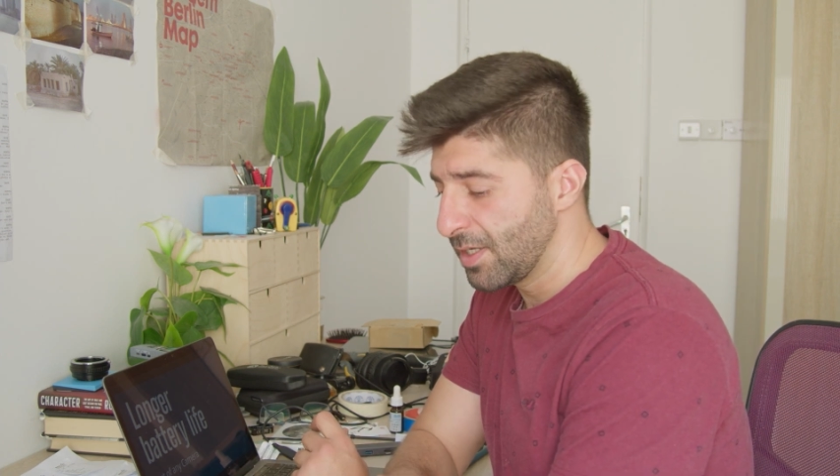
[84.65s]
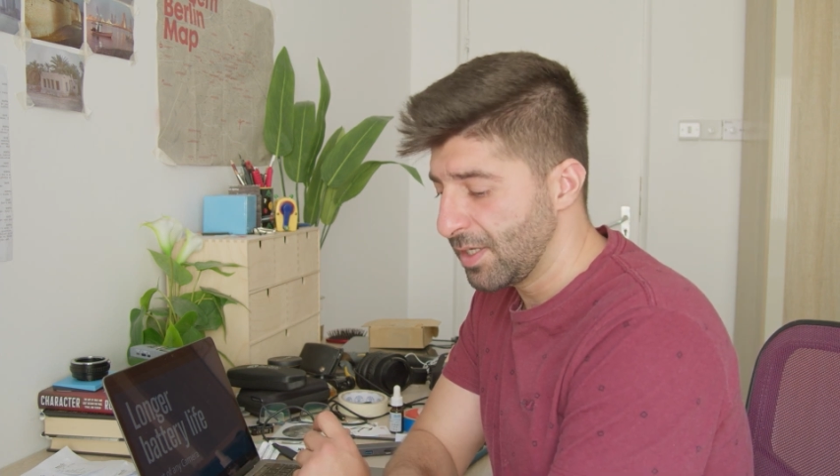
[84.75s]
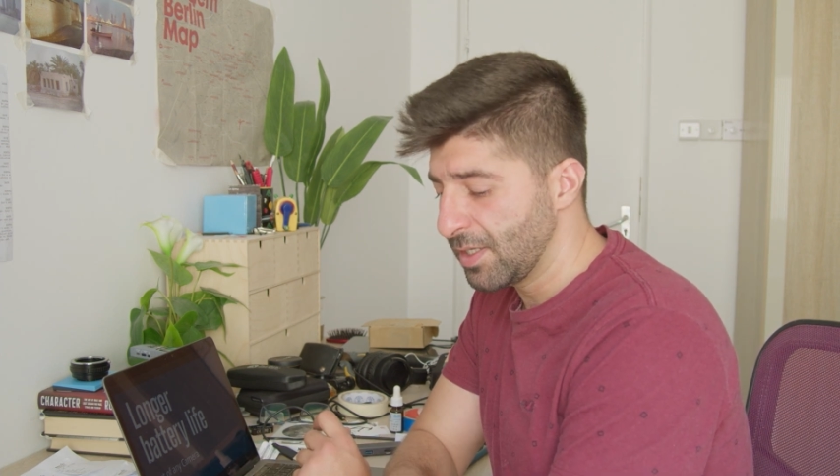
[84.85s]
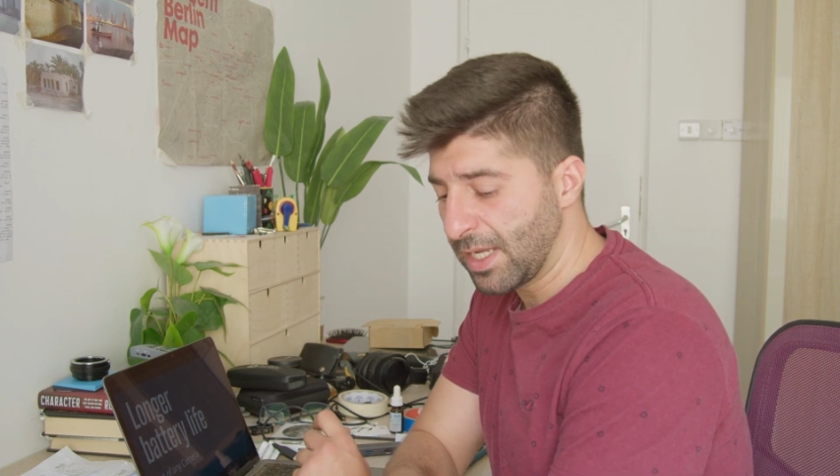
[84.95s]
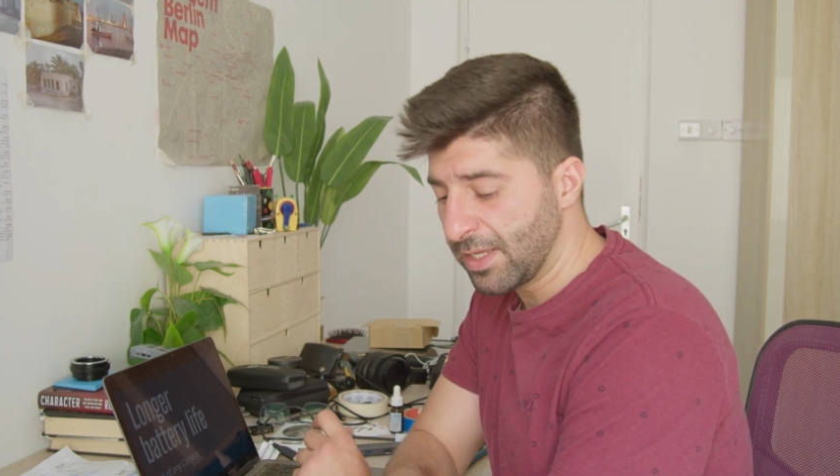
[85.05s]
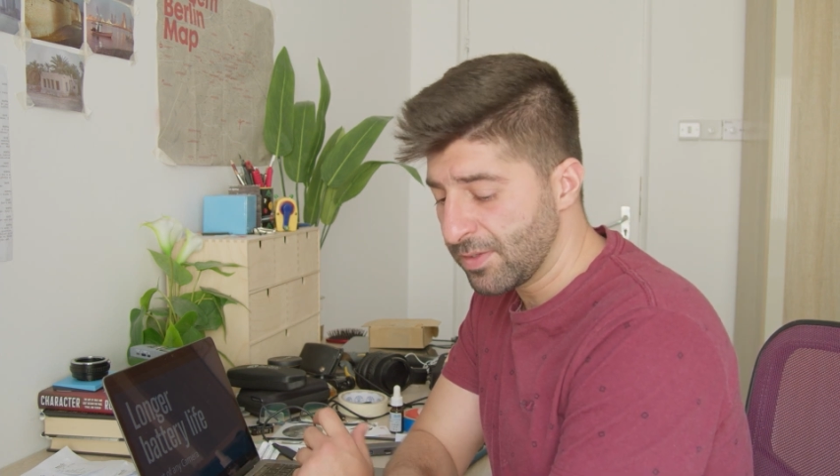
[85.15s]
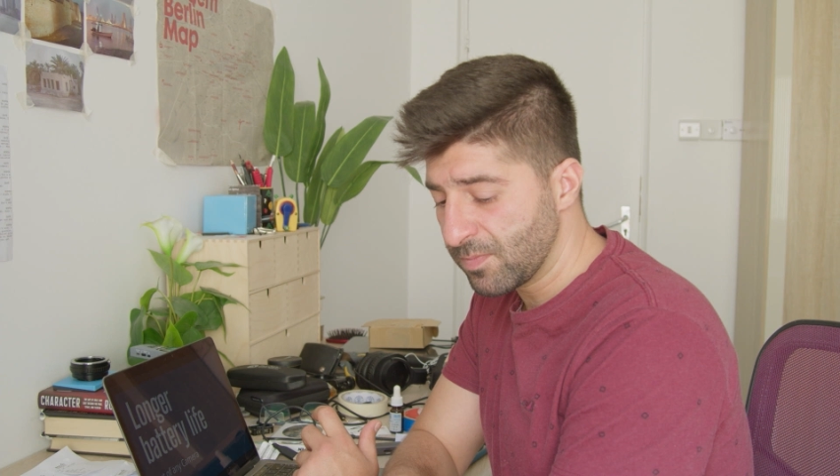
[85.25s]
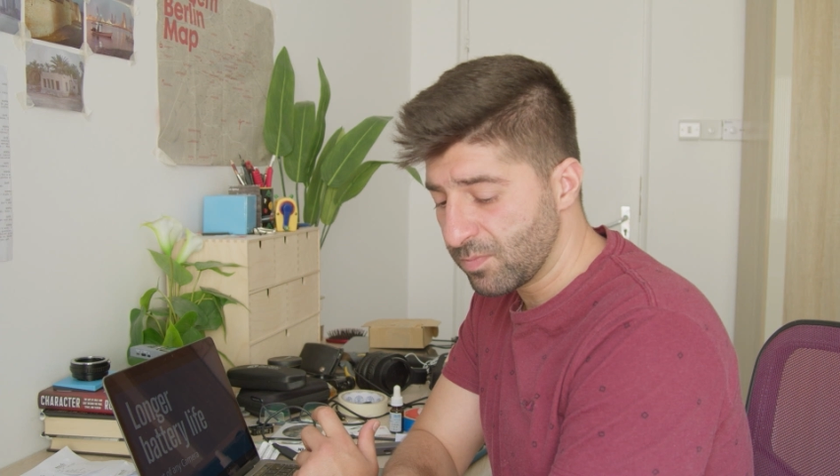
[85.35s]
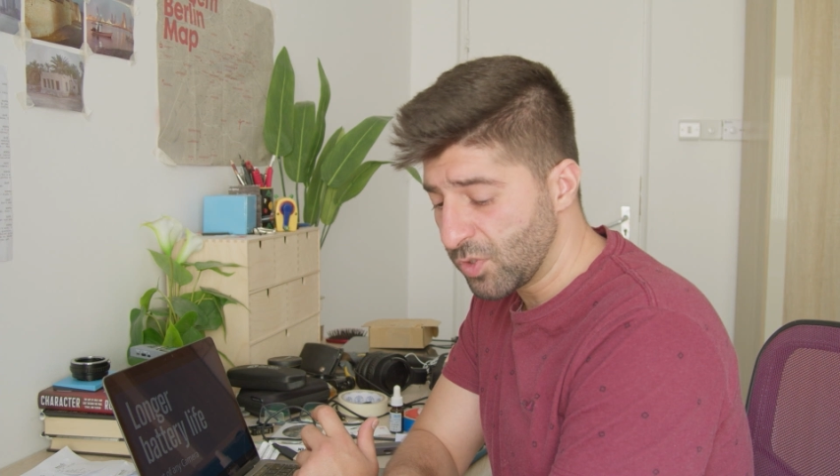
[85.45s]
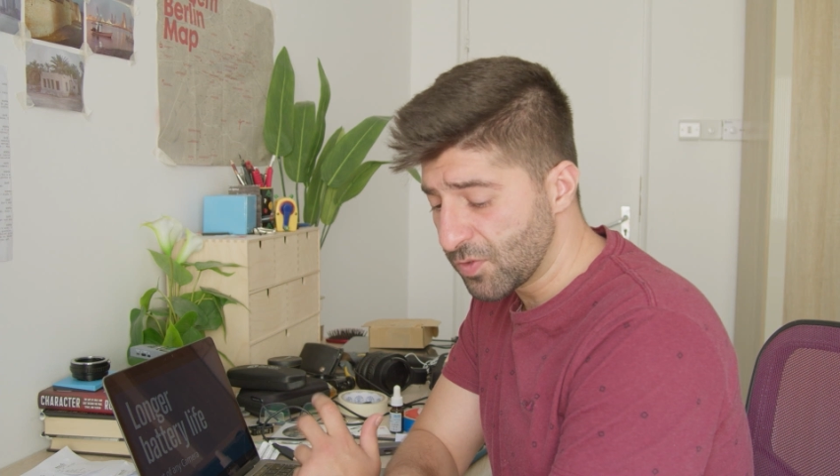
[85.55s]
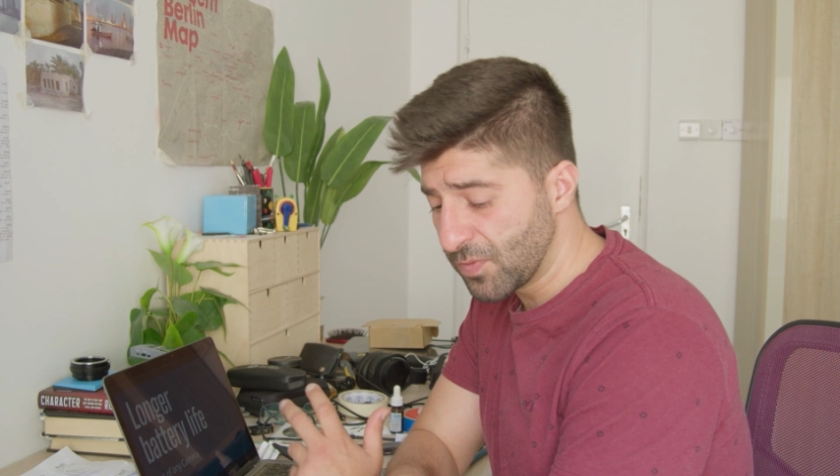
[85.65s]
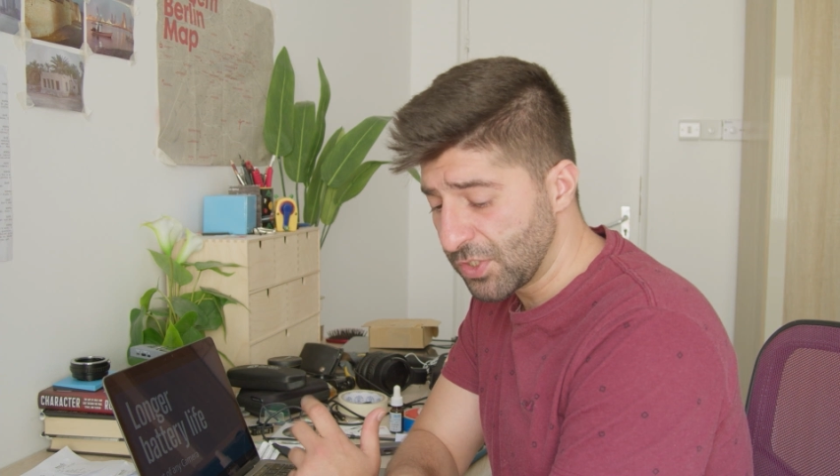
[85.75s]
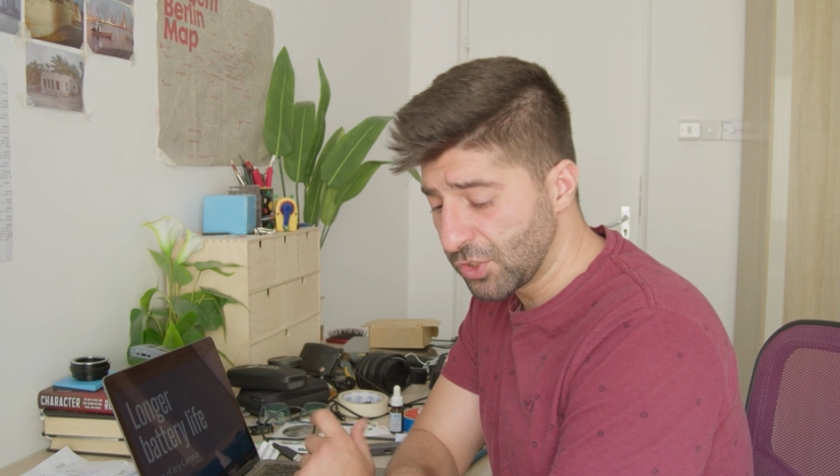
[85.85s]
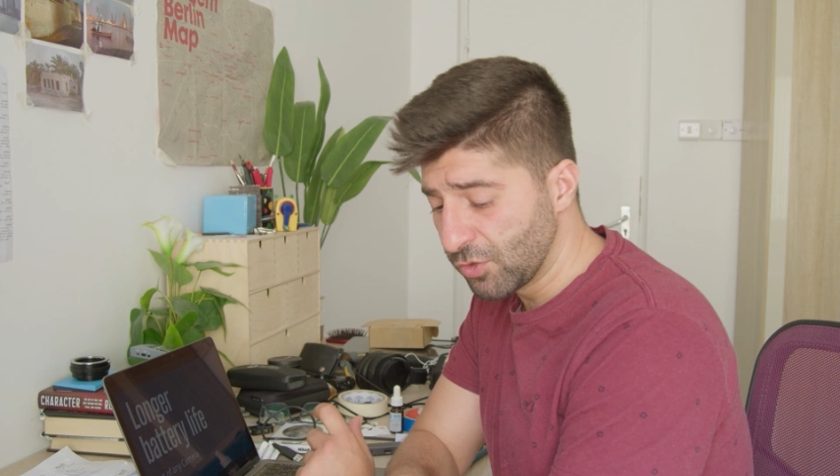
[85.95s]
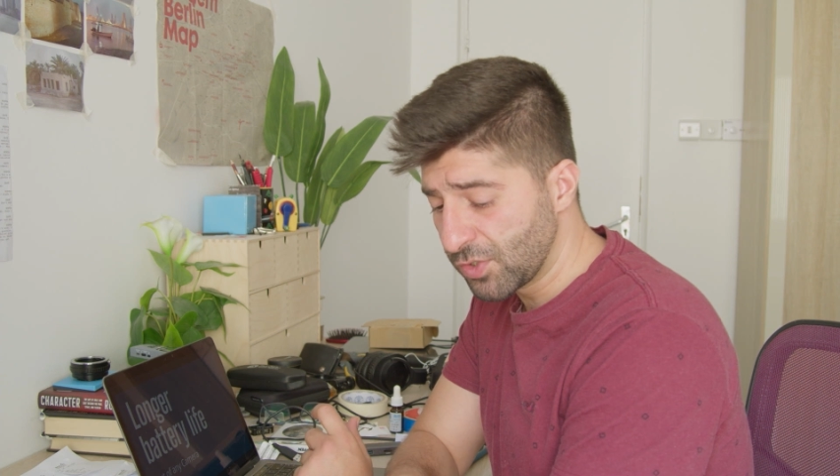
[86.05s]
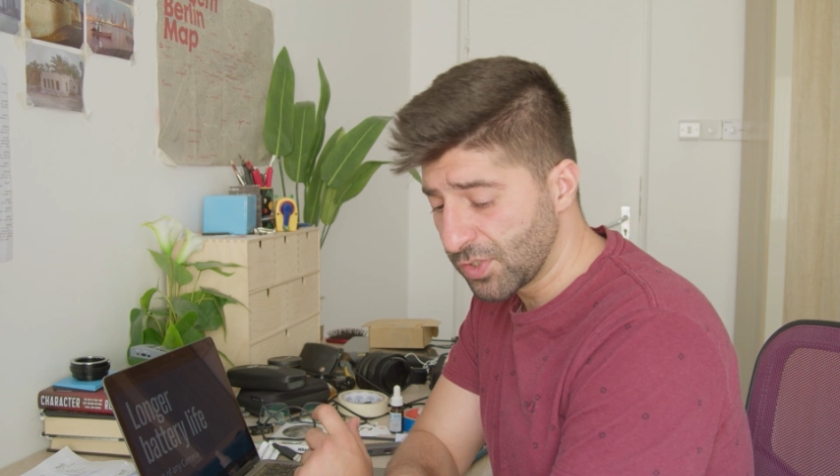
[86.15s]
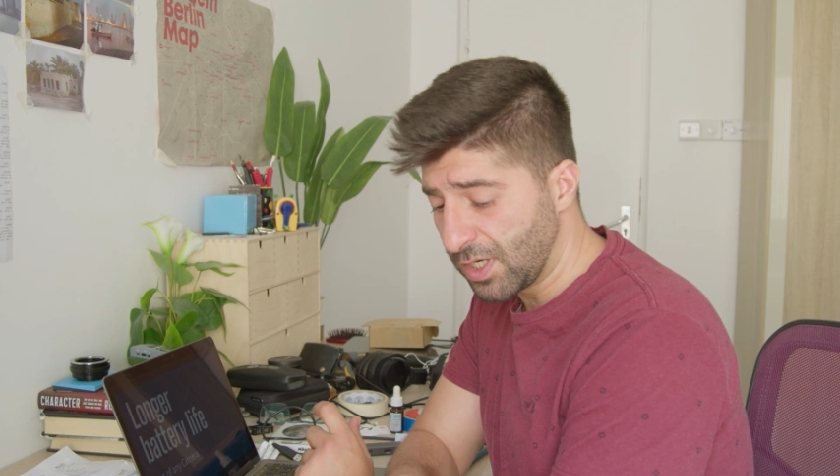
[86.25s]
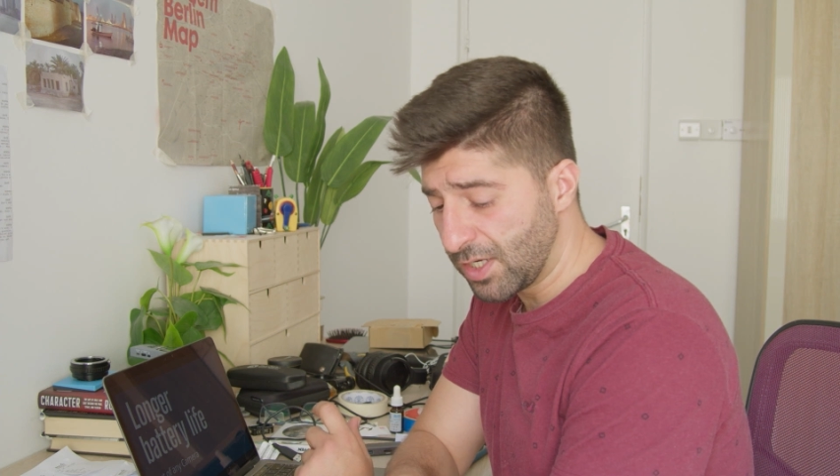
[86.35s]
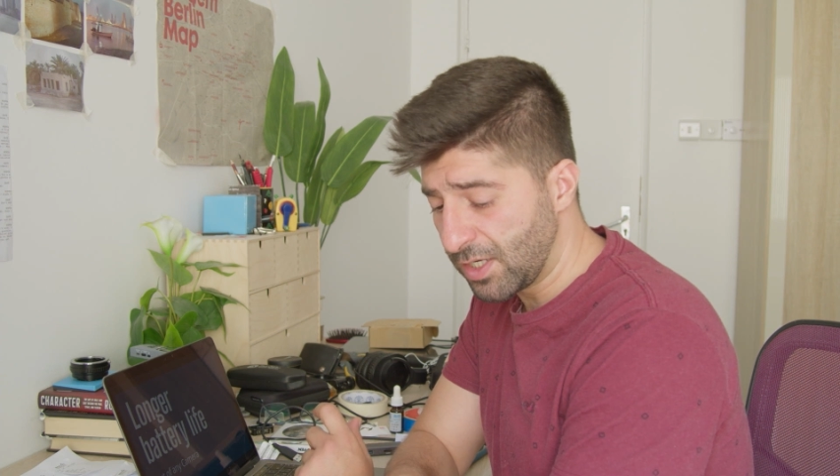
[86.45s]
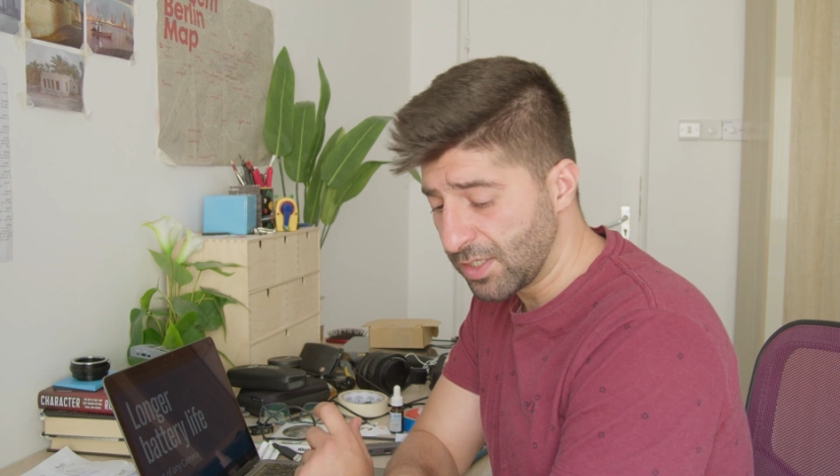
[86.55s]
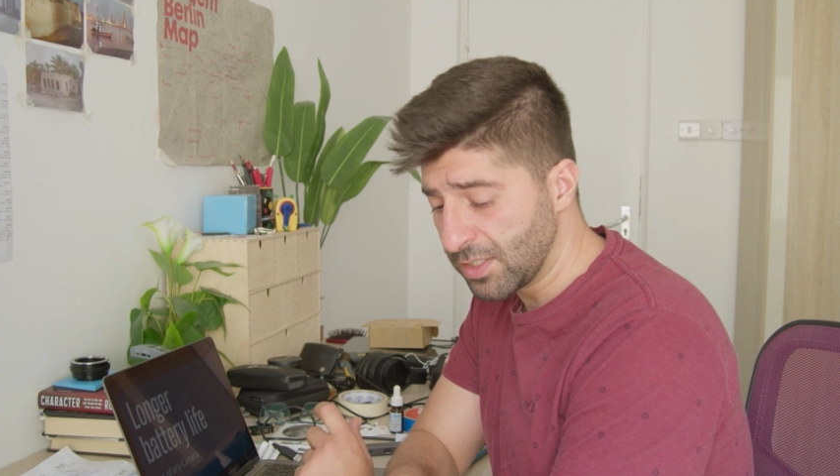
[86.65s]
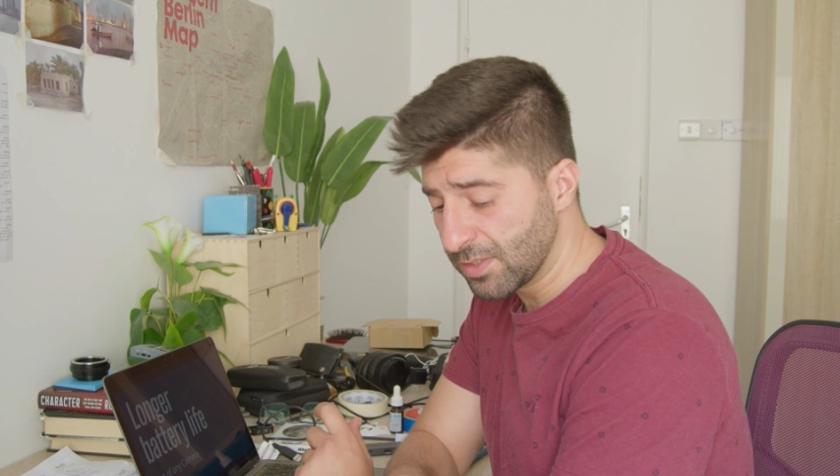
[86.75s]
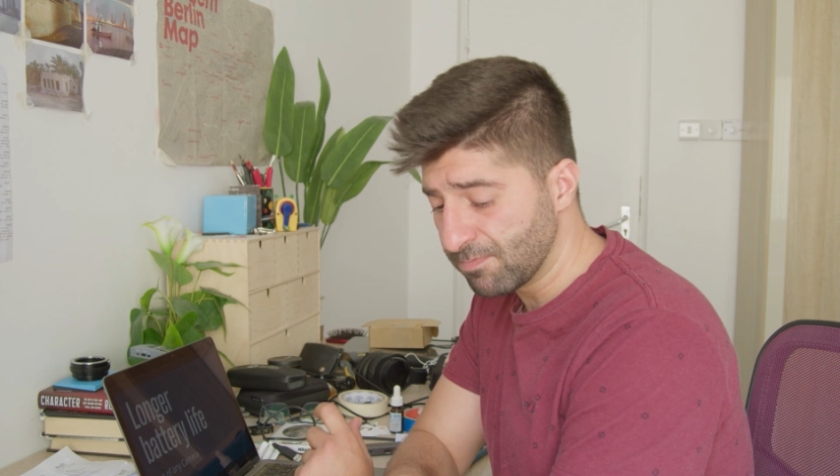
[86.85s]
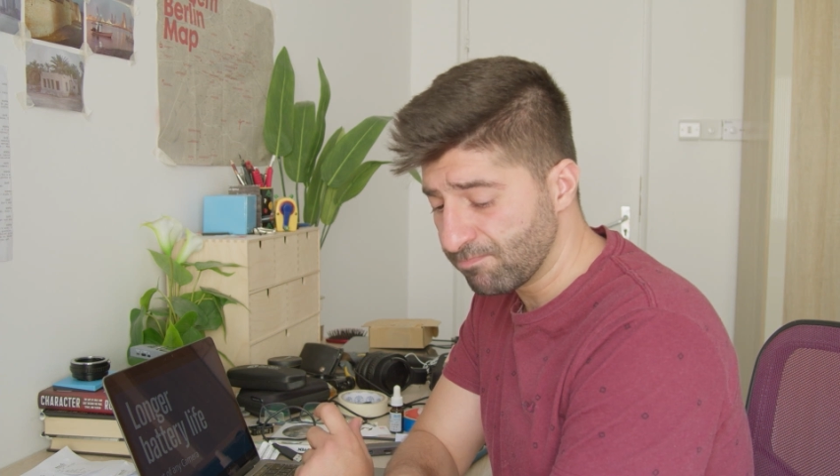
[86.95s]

Yeah, and most of these shoots are